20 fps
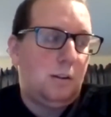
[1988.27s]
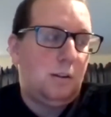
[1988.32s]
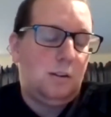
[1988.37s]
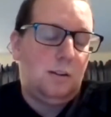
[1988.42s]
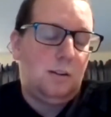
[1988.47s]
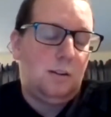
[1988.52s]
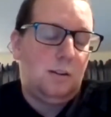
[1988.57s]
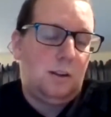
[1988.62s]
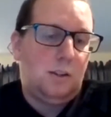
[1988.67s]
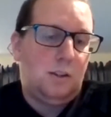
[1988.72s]
I
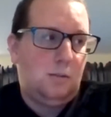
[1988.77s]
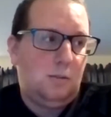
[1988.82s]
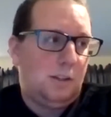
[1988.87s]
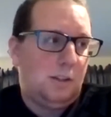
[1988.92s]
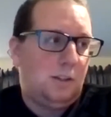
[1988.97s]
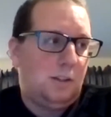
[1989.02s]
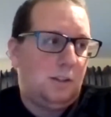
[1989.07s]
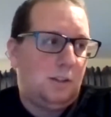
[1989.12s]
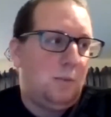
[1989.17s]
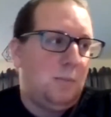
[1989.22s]

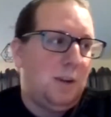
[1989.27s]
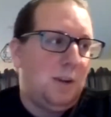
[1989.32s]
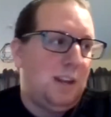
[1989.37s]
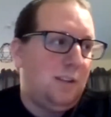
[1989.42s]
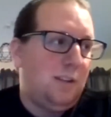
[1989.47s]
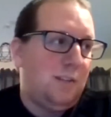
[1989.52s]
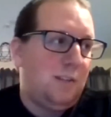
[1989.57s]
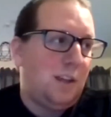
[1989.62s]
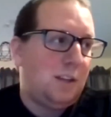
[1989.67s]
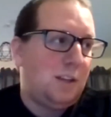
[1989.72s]

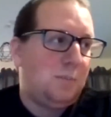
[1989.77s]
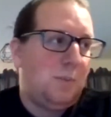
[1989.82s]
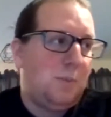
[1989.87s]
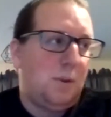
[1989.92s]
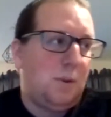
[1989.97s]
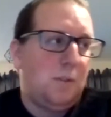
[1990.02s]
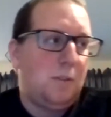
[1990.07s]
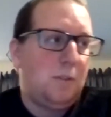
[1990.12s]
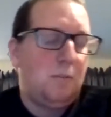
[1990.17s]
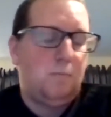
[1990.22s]
don't believe
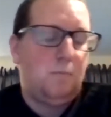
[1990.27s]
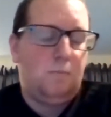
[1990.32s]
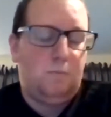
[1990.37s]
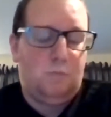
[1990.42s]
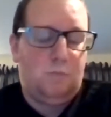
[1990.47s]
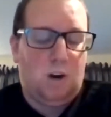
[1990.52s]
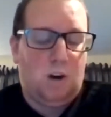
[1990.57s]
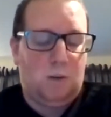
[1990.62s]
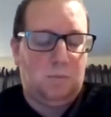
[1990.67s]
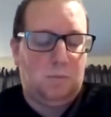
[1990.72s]
that's beyond
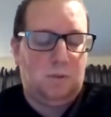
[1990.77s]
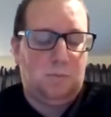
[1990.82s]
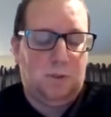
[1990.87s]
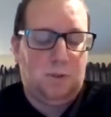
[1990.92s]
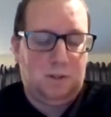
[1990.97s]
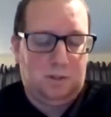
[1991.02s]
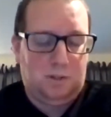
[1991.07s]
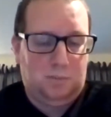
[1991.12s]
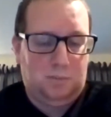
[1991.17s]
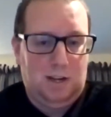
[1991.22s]
the
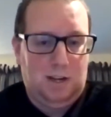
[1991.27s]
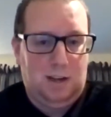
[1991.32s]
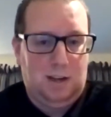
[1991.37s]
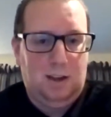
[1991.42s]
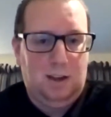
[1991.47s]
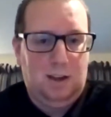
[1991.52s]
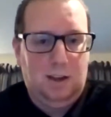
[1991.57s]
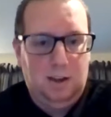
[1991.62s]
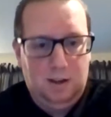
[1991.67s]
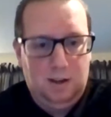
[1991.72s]
realms of
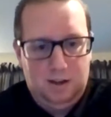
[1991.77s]
possibility.